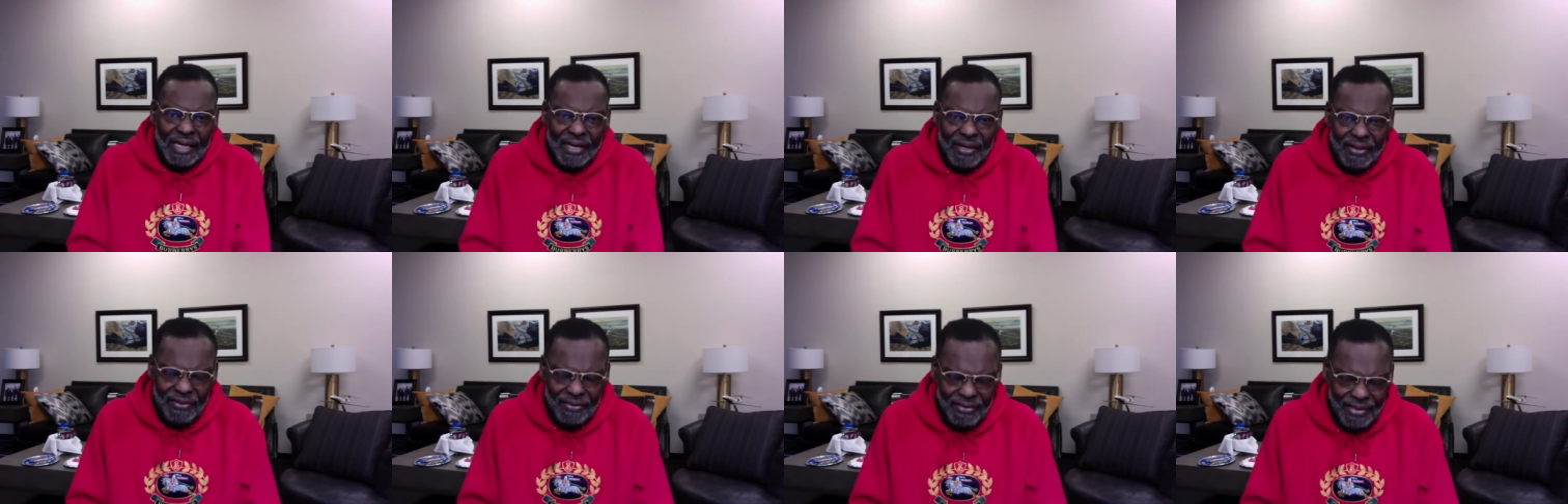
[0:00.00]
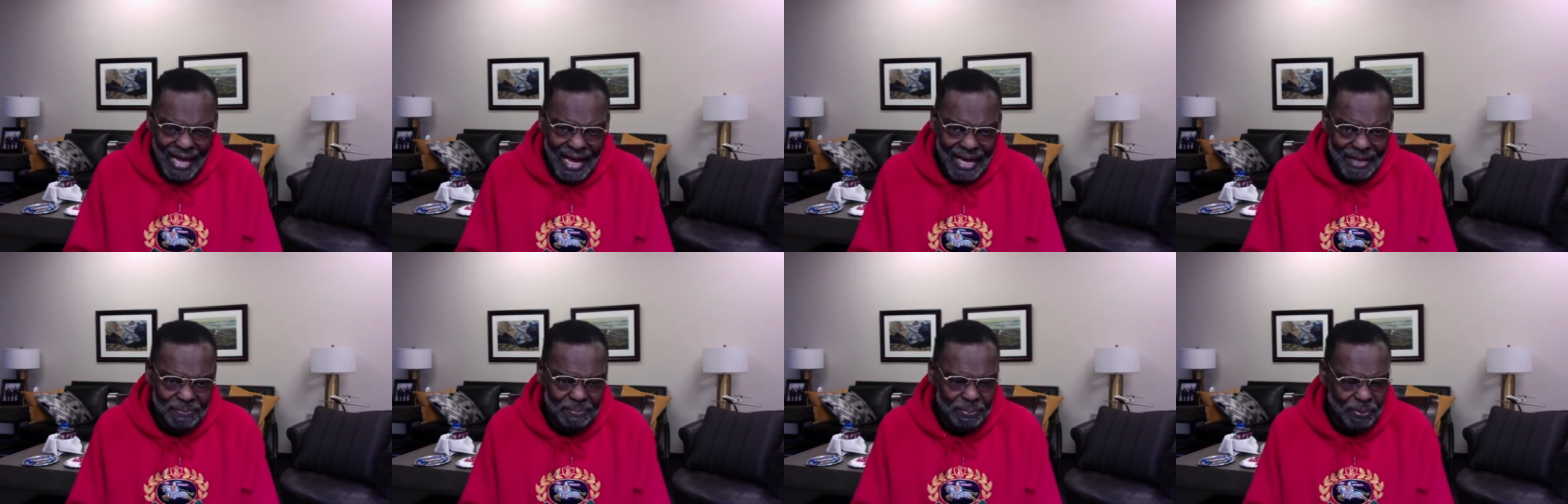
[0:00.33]

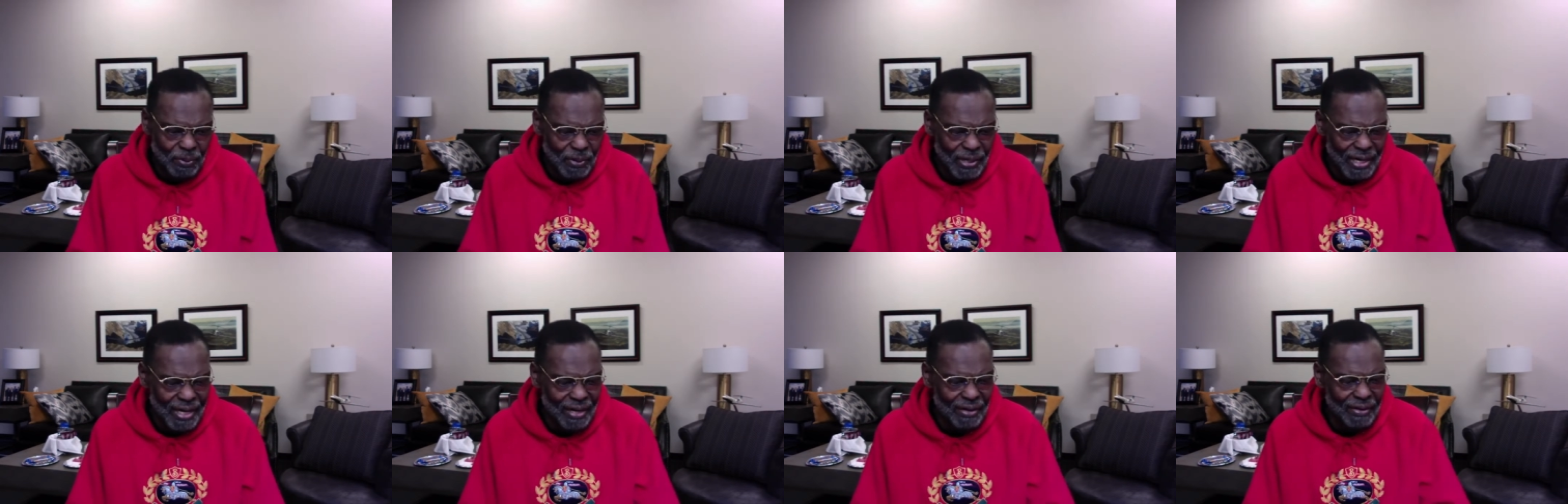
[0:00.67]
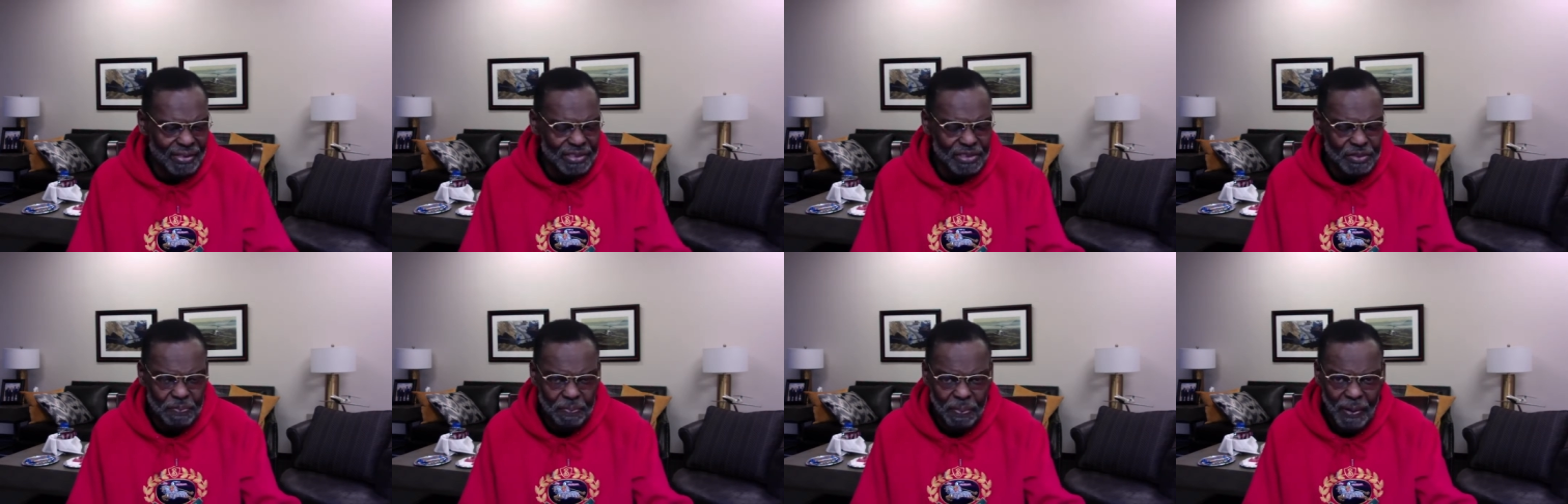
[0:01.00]
That prayer
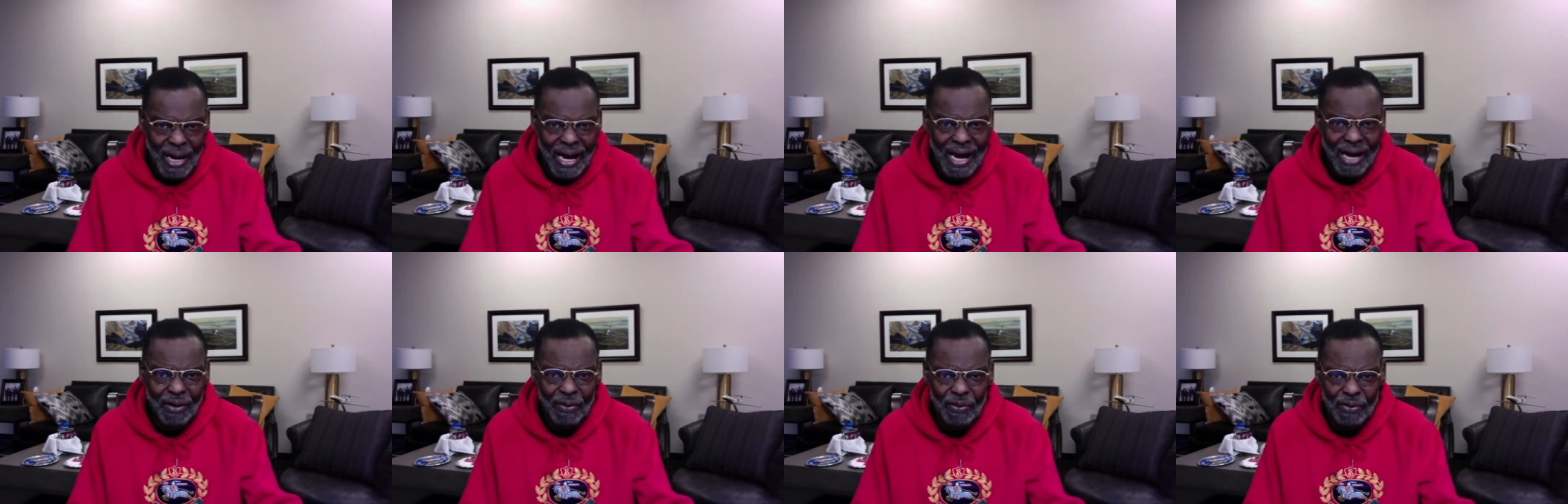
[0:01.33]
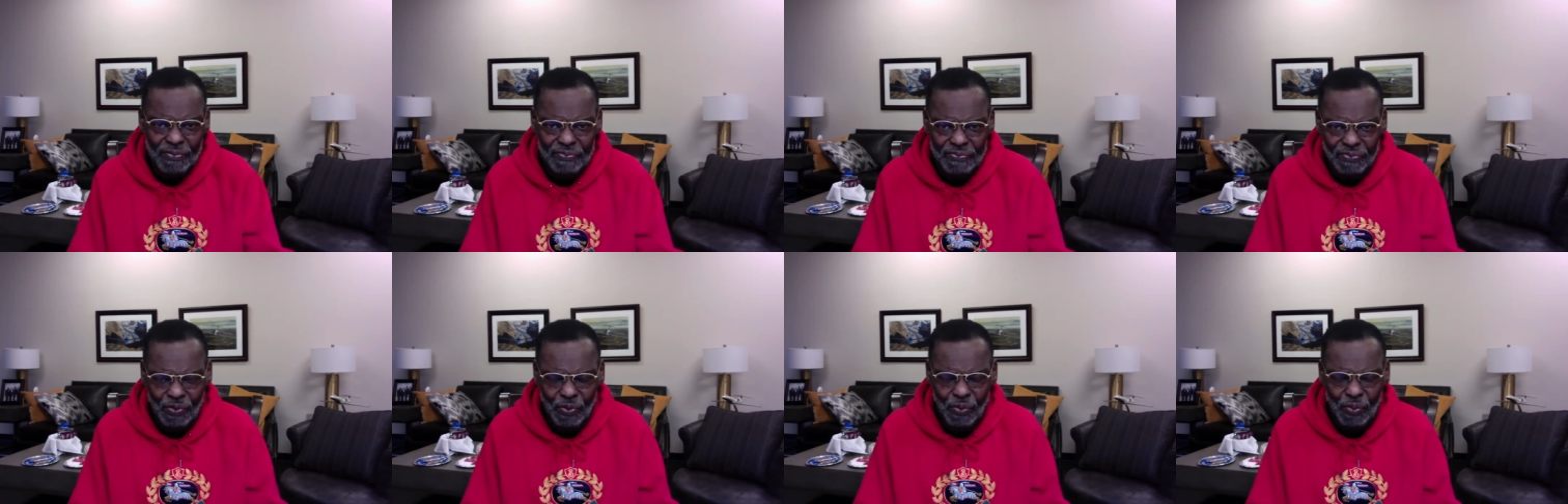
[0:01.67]
is
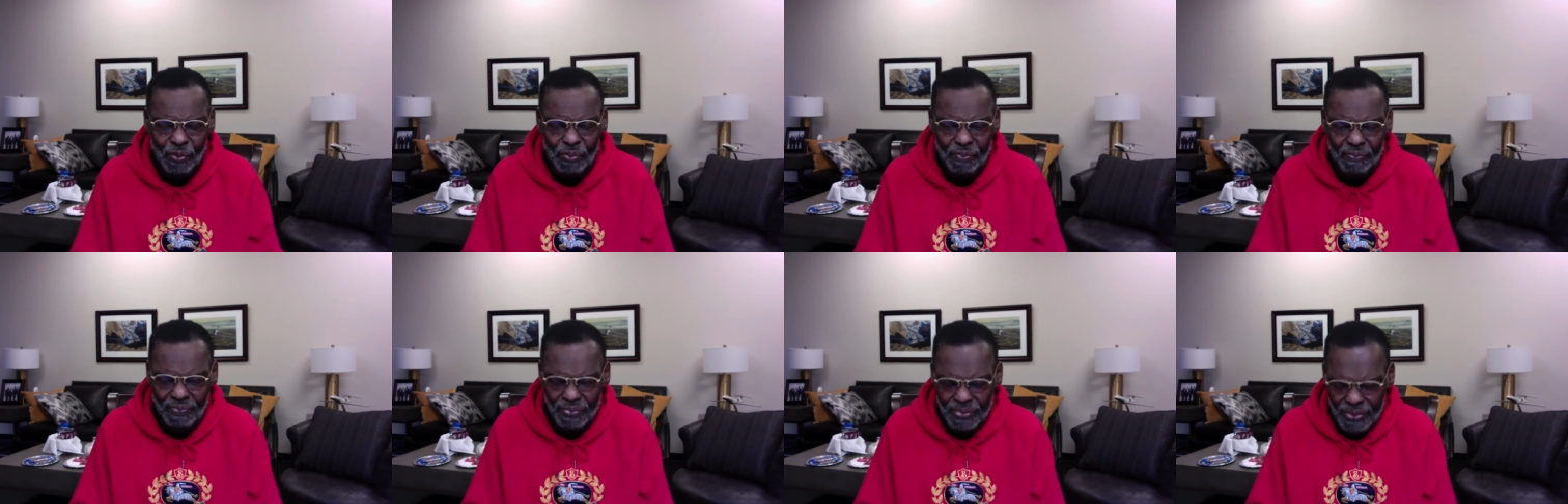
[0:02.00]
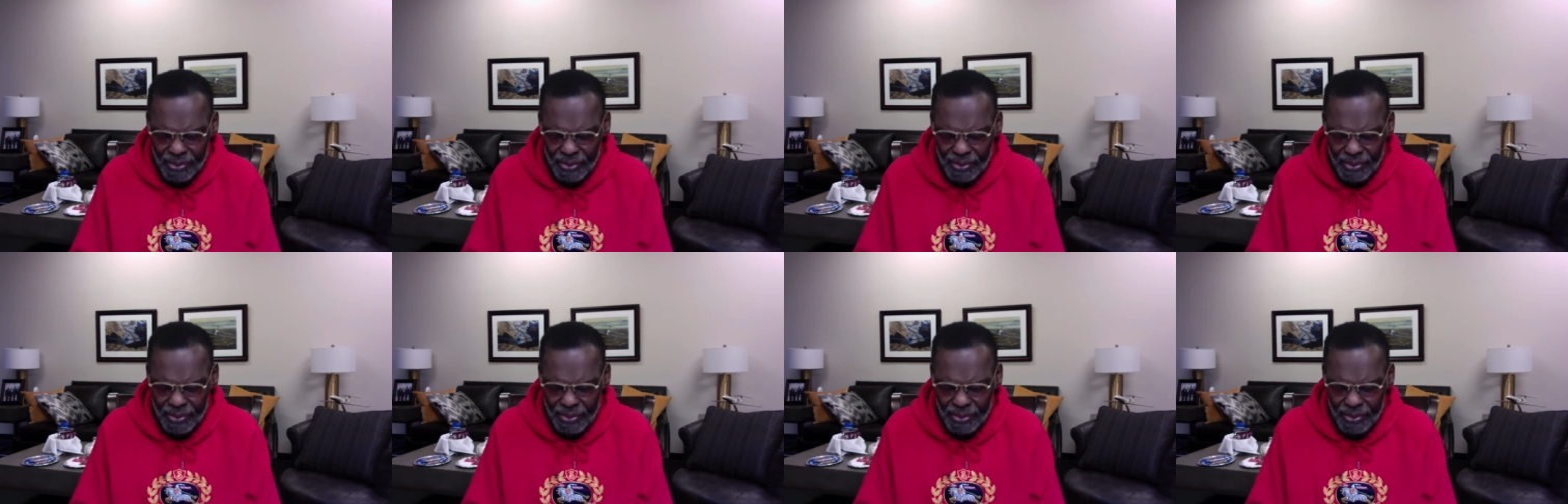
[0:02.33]
powerful.